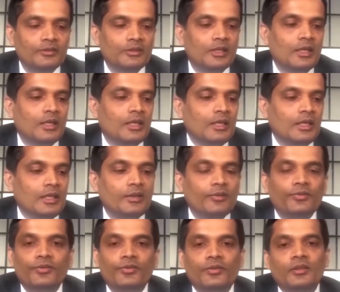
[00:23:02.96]
interventions
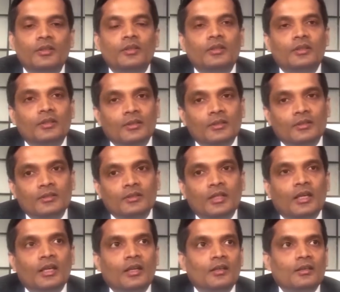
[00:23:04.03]
can vary with
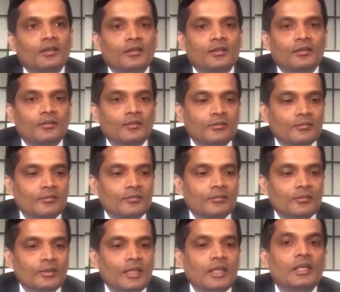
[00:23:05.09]
respect to back pain it
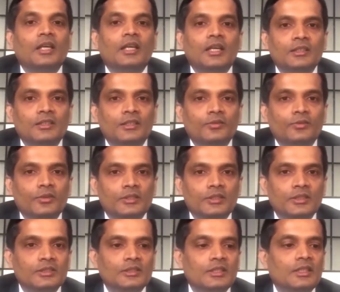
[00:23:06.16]
can be an
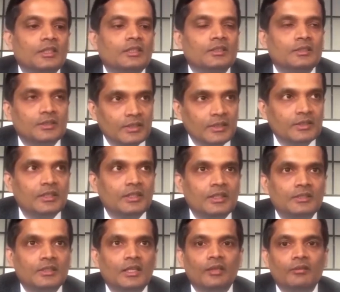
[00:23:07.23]
epidural steroid
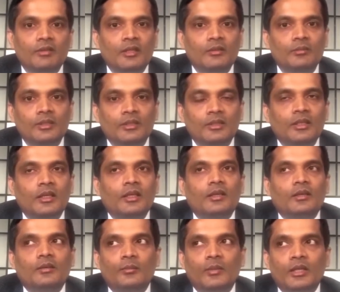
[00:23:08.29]
injection or a facet
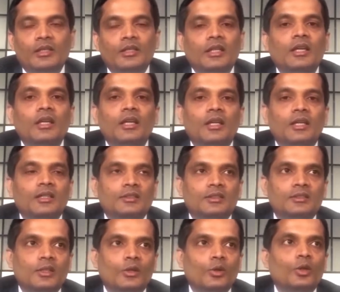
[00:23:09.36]
joint block or a
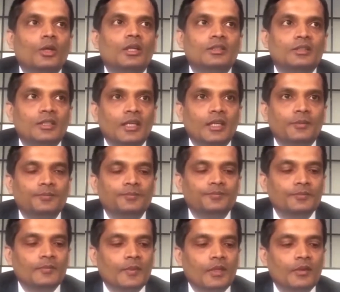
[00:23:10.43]
transforaminal nerve
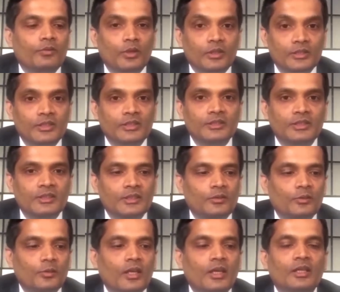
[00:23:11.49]
root block or
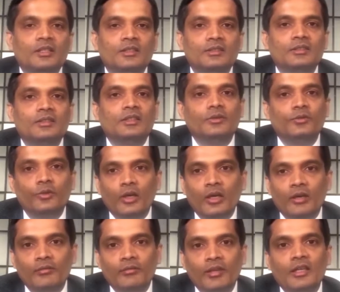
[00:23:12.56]
sacroiliac joint block
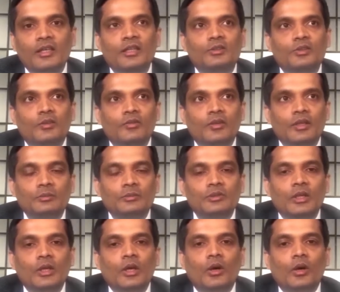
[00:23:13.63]
there are a lot of pain
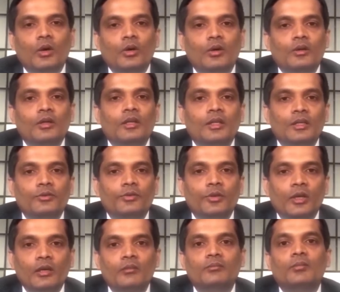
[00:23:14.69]
generators and you can
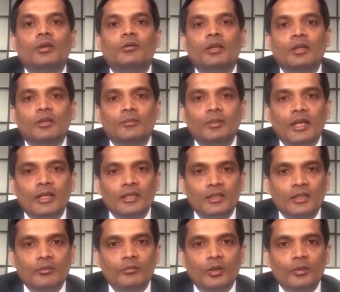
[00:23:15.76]
direct your injections
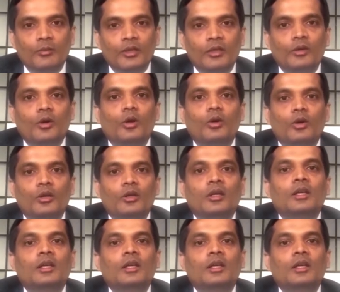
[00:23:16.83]
to the particular